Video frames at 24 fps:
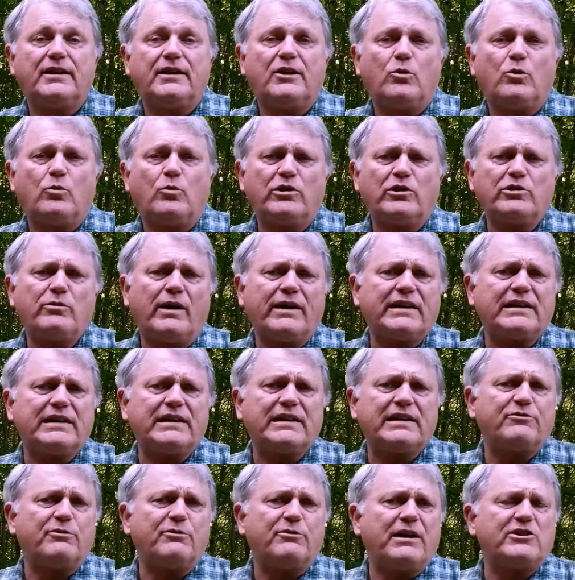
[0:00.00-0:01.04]
Where do I get
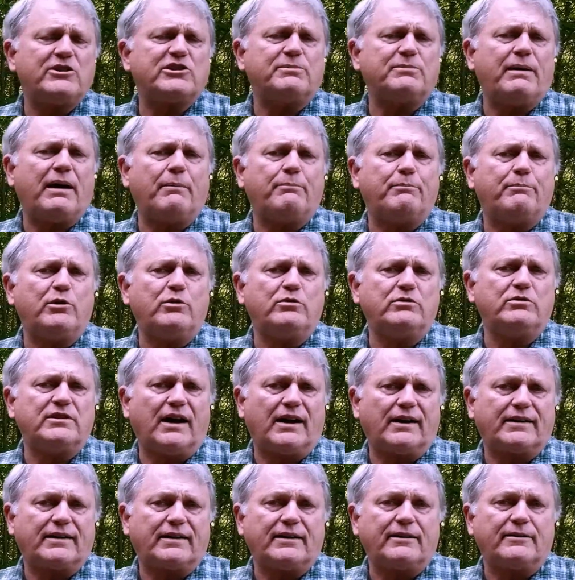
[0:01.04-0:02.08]
information about
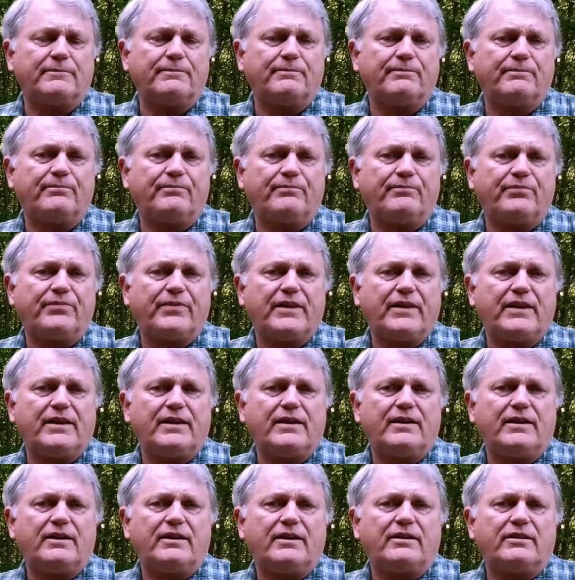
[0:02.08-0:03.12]
boondocking?
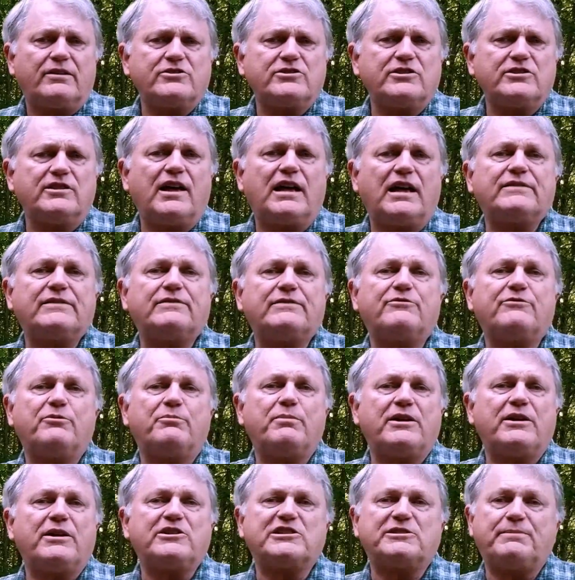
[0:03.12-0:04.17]
There's a lot of
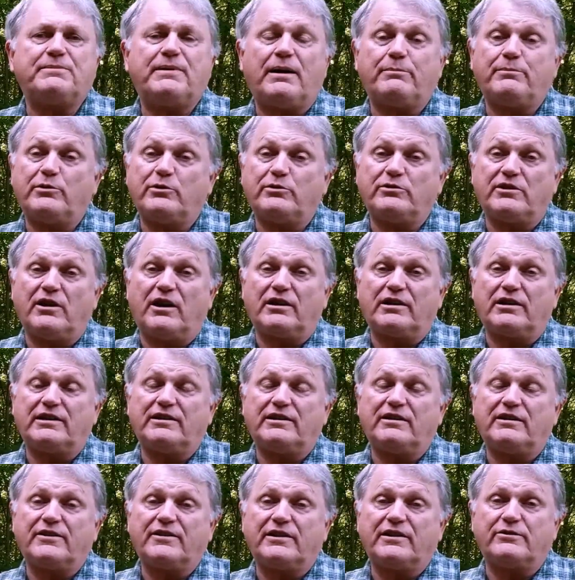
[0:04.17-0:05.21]
information about
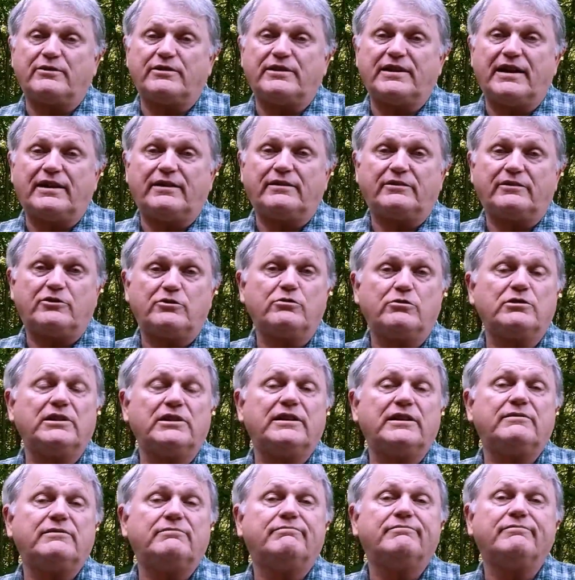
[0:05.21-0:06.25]
boondocking on the internet. Google
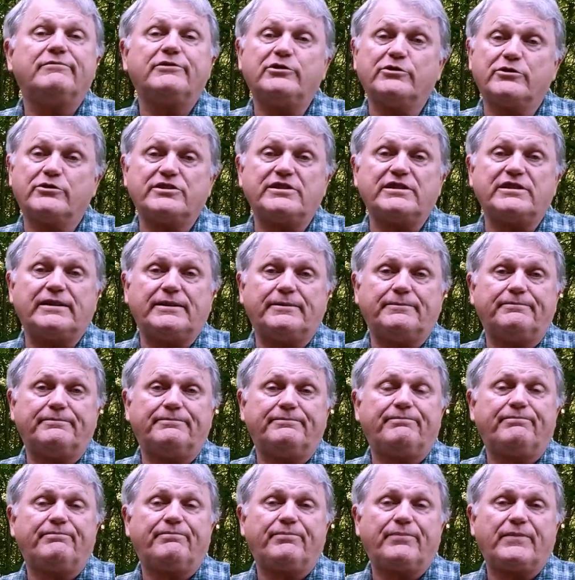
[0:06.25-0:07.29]
it, you'll see.
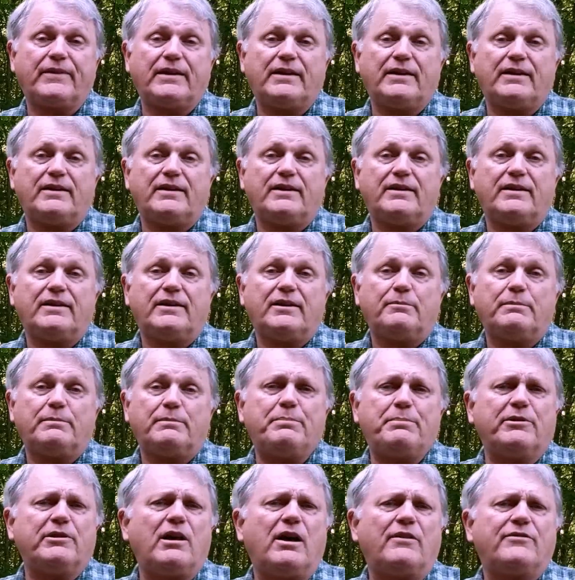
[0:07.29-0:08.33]

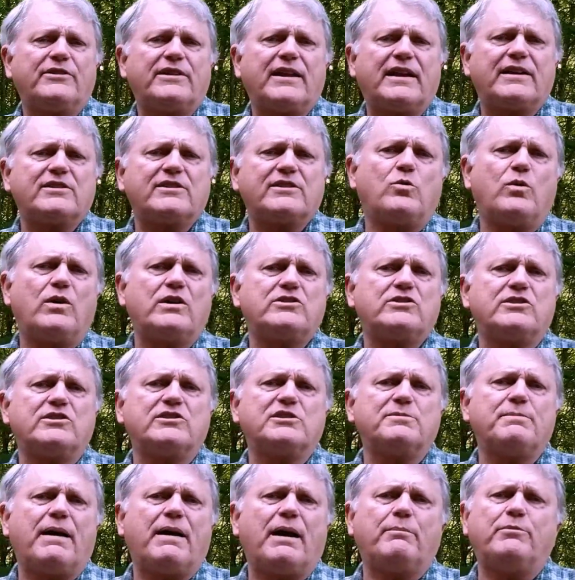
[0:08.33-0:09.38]
People often ask questions
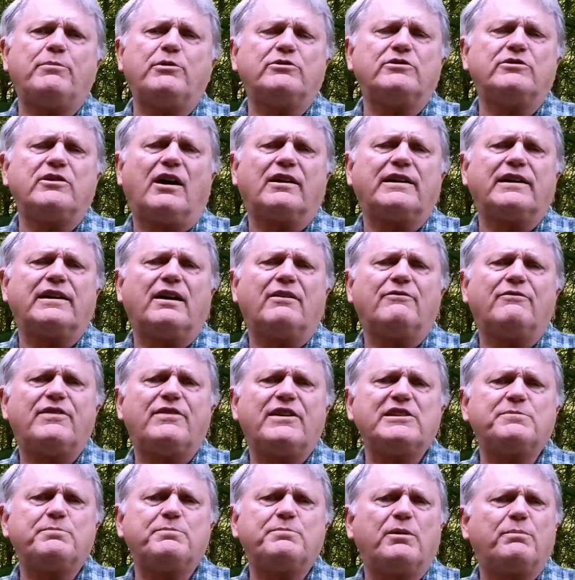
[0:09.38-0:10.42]
about boondocking on
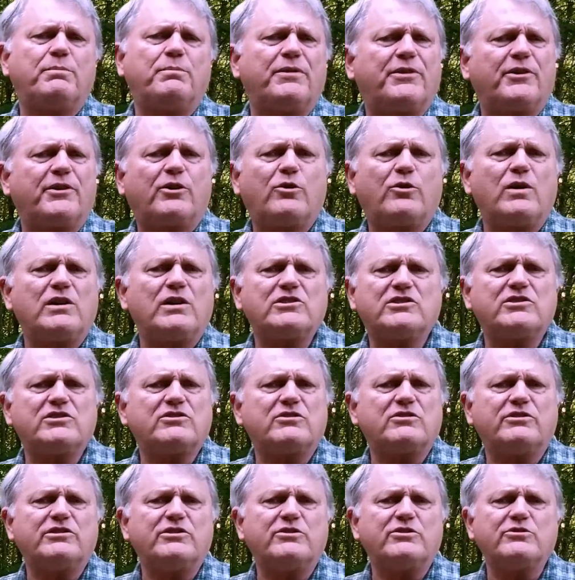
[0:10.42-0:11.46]
Facebook, but their questions
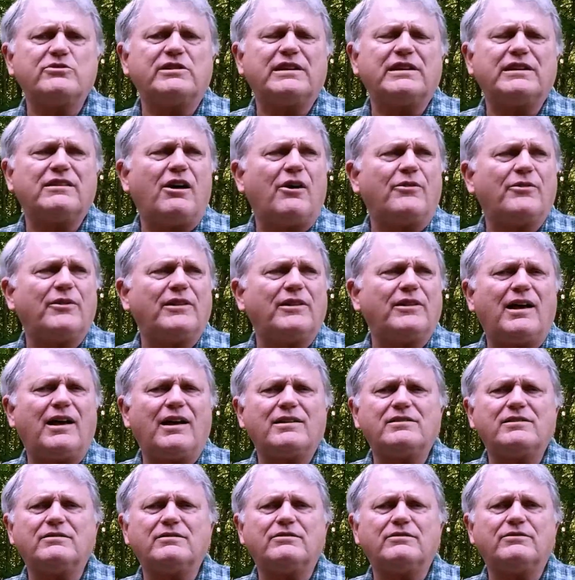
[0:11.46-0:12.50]
are usually along the
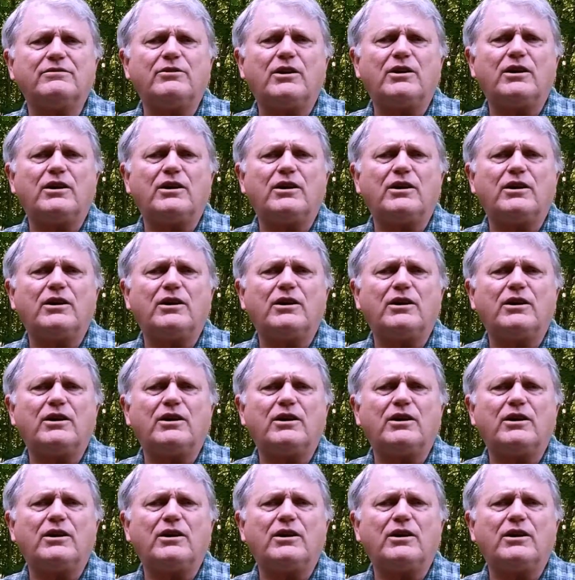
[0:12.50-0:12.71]
lines of,